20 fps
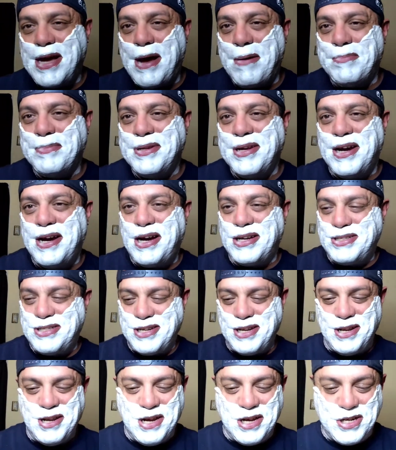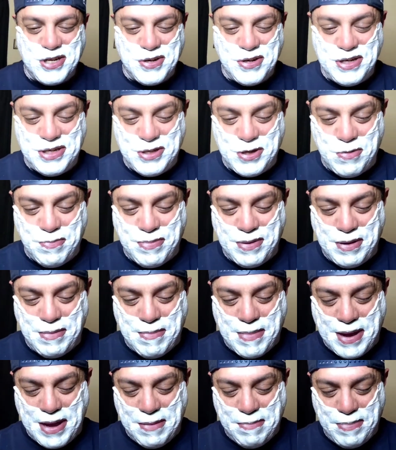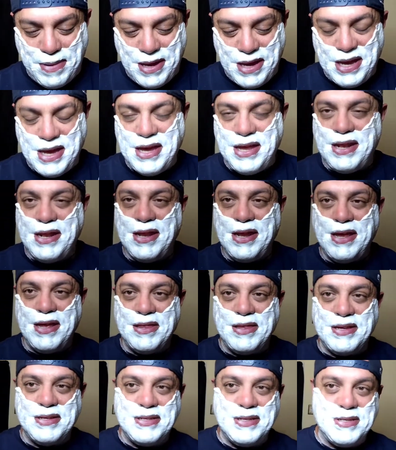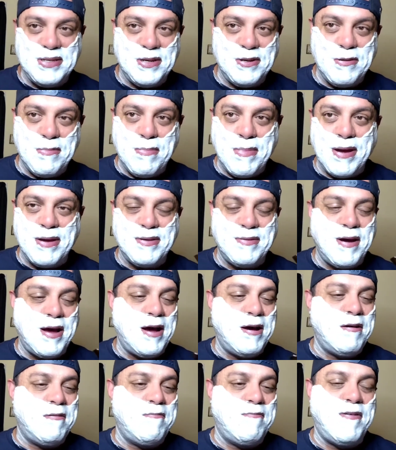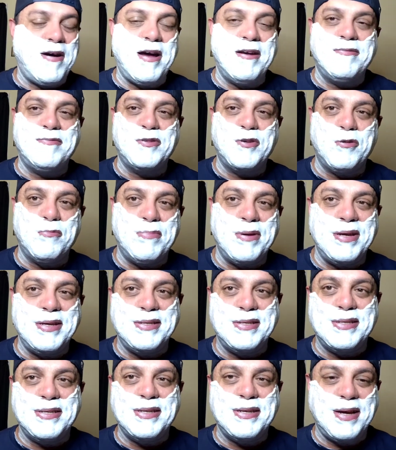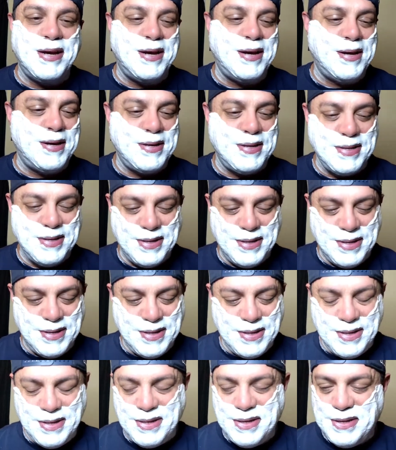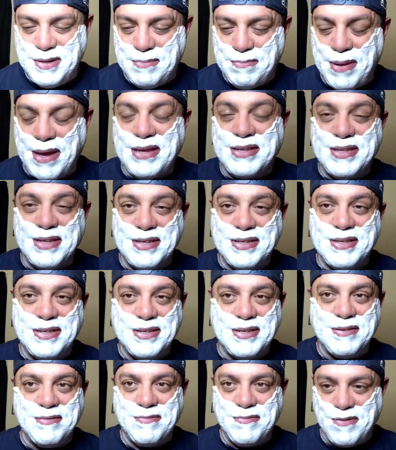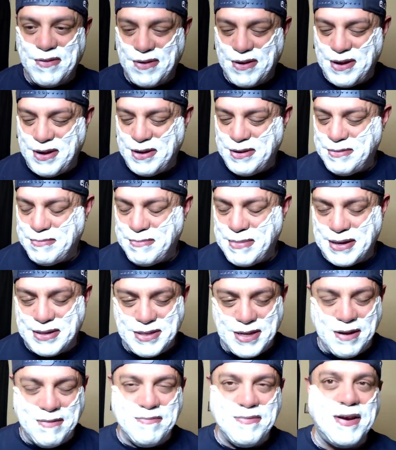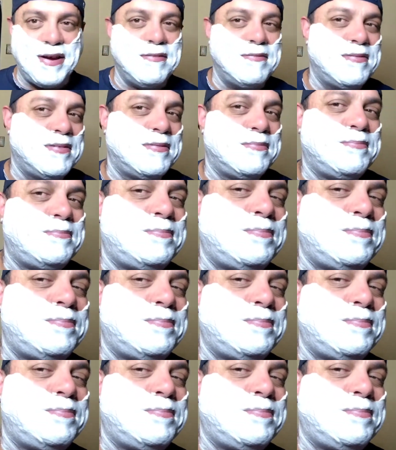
top notch luxury soap in my opinion, and this is under my five soap base basis for my top five.